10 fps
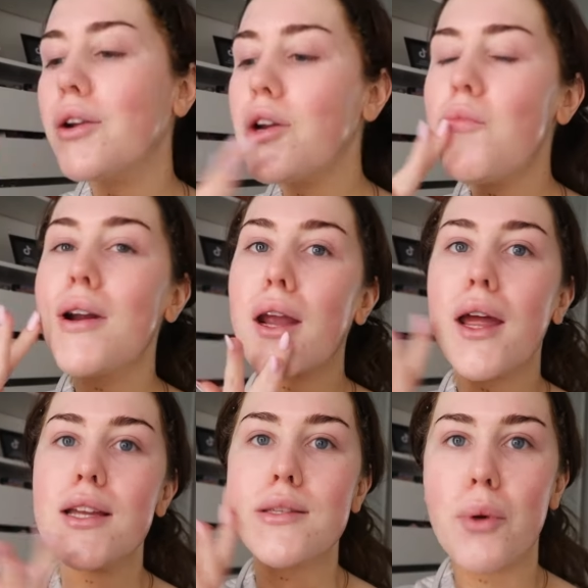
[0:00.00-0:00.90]
don't know what it
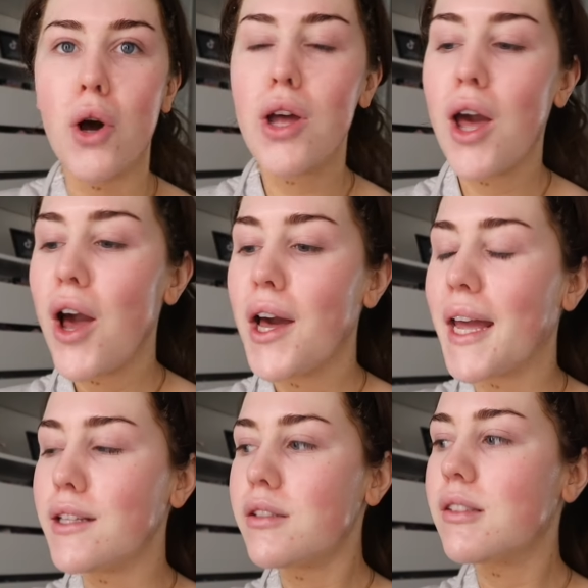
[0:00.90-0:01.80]
is, but
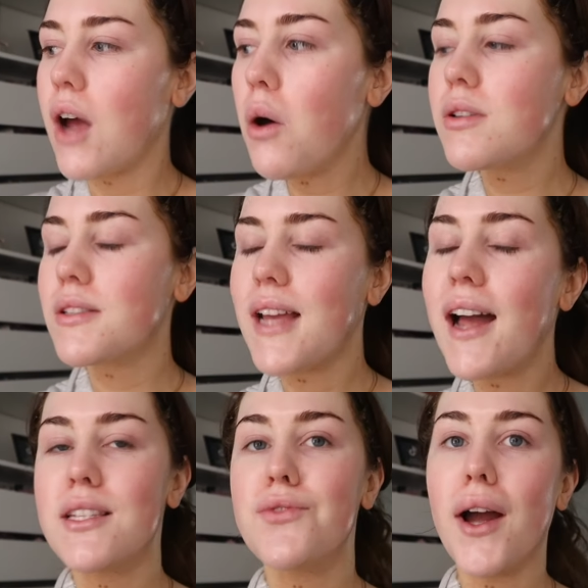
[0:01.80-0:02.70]
it's so
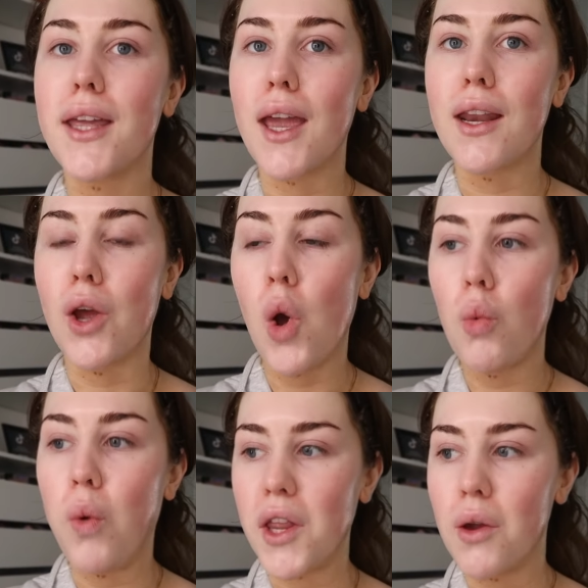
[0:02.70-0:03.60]
satisfying
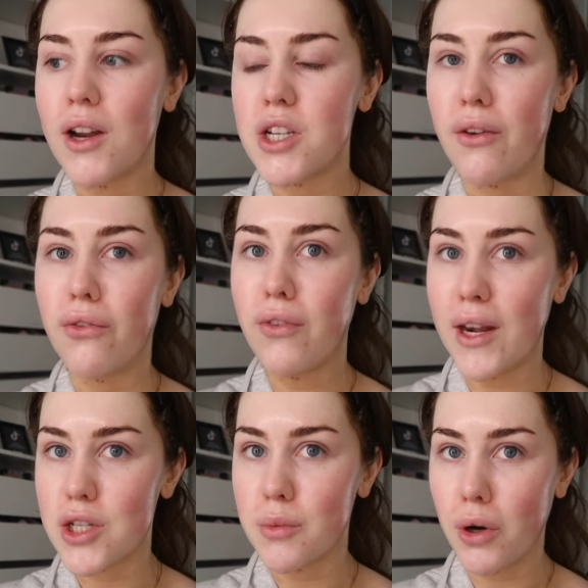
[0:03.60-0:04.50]
when you actually
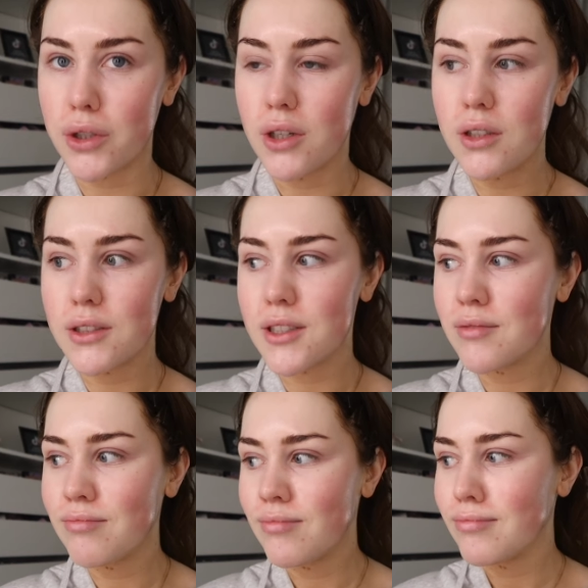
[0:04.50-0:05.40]
finish a product.
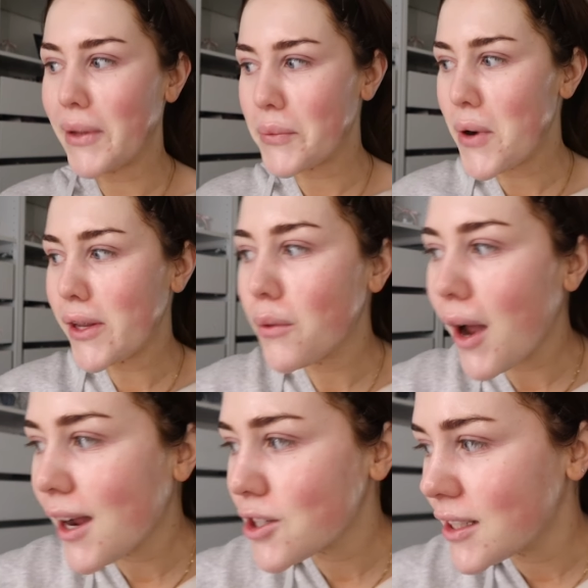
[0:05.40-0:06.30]
Like, when you
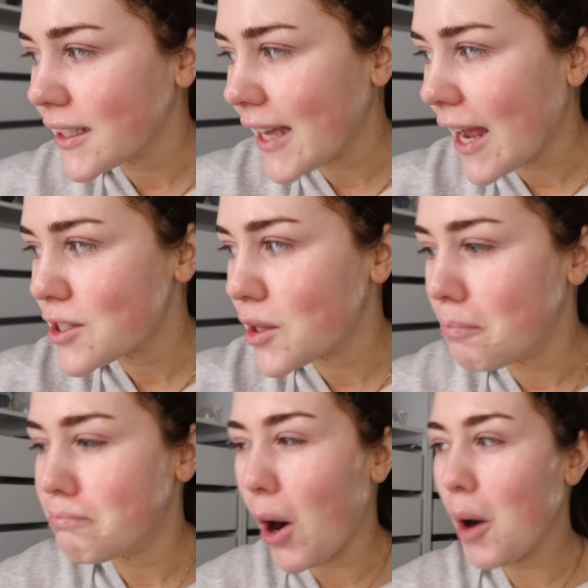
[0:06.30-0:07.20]
actually get to the
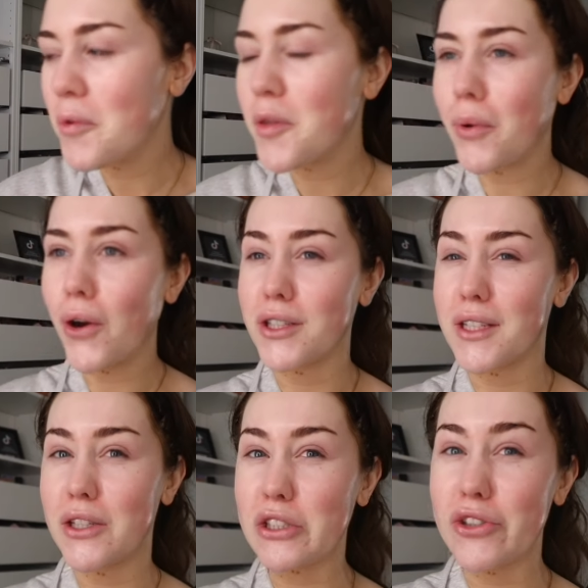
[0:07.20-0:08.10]
bottom of the product
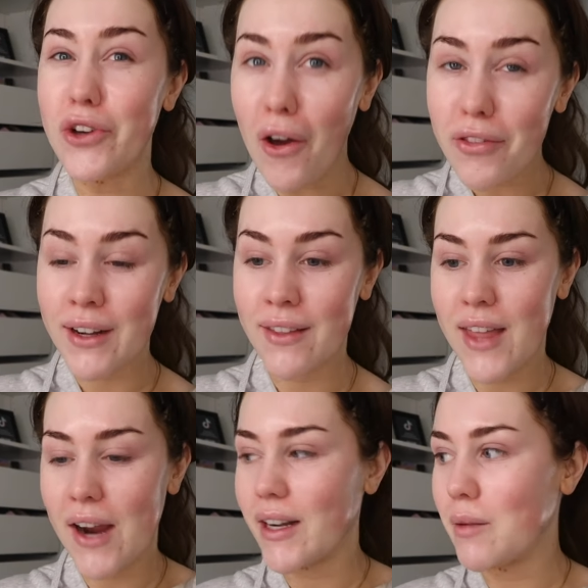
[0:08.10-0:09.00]
and there's nothing in
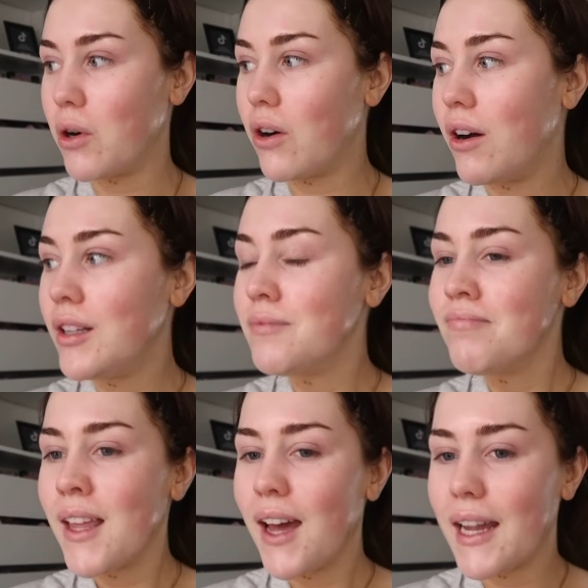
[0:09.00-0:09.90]
there anymore,
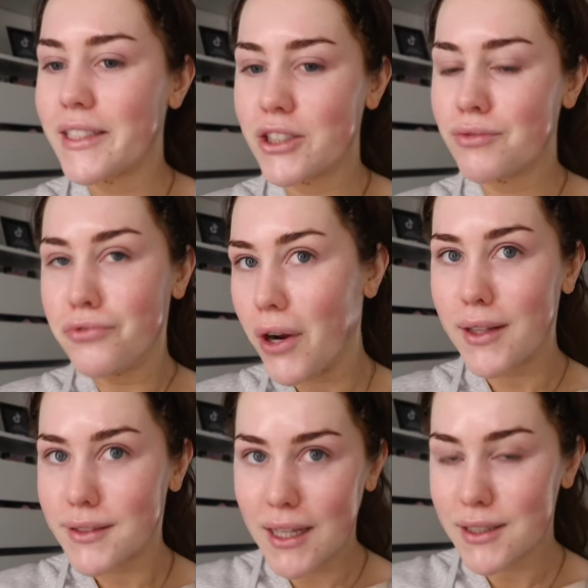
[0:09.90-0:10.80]
it's just
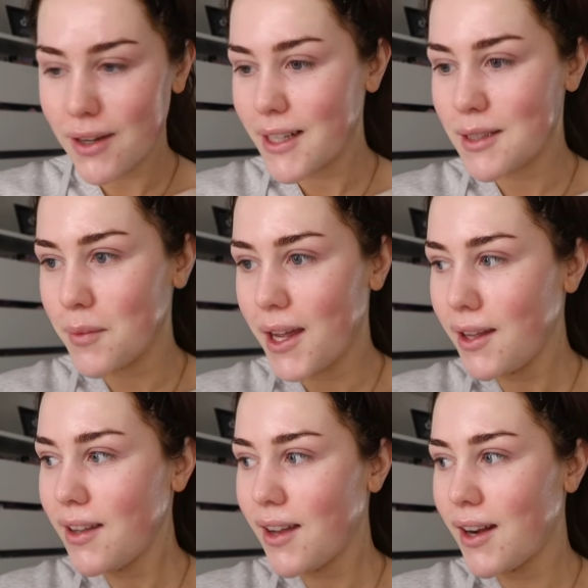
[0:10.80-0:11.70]
really satisfying to
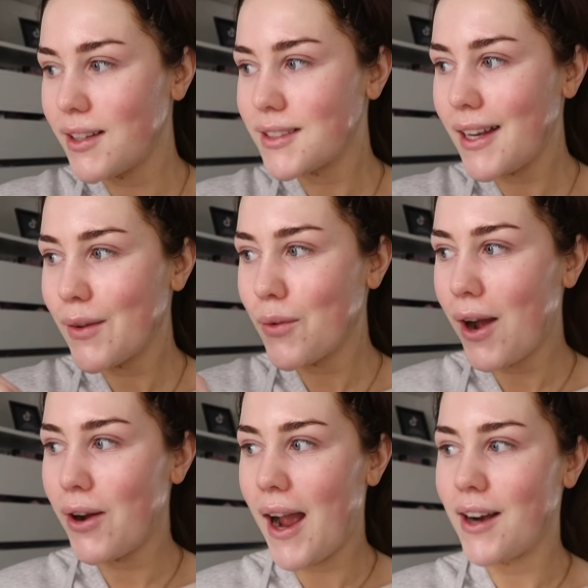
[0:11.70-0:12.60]
me. And it's like,
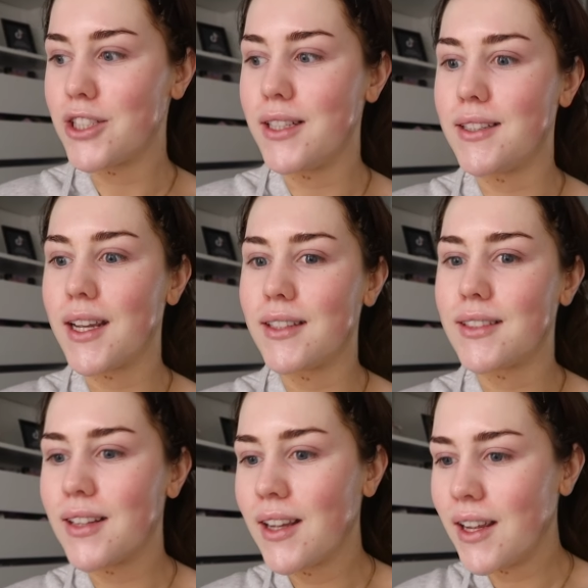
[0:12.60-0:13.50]
wow, I actually did
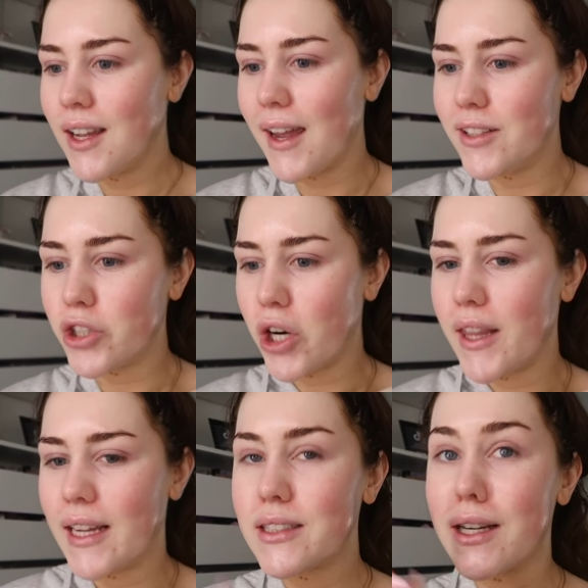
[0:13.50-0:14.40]
enjoy
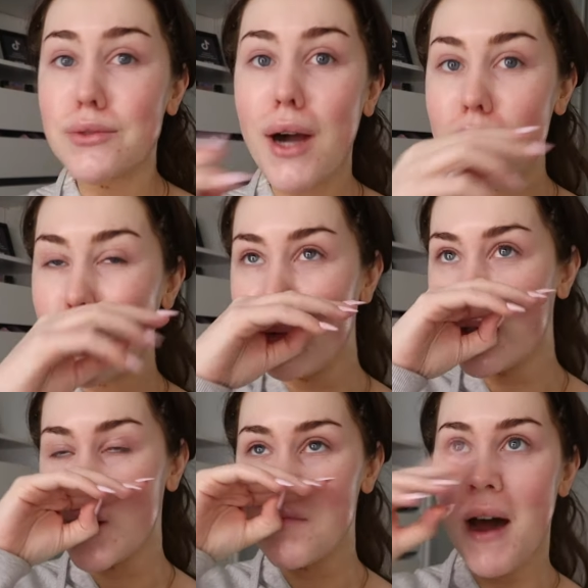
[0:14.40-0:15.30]
this. That's why I love
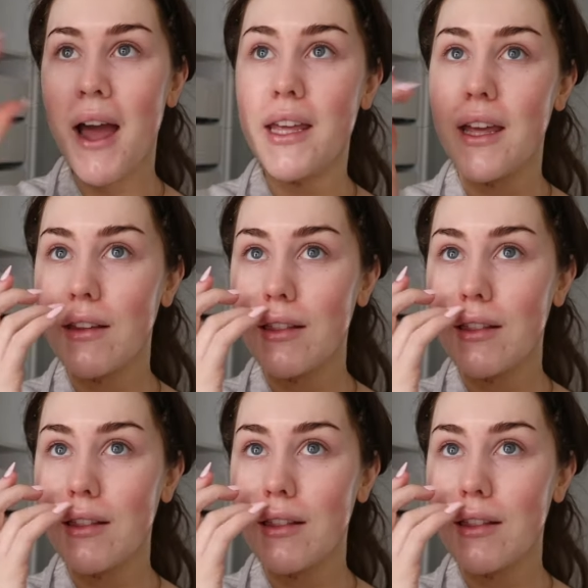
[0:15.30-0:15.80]
doing my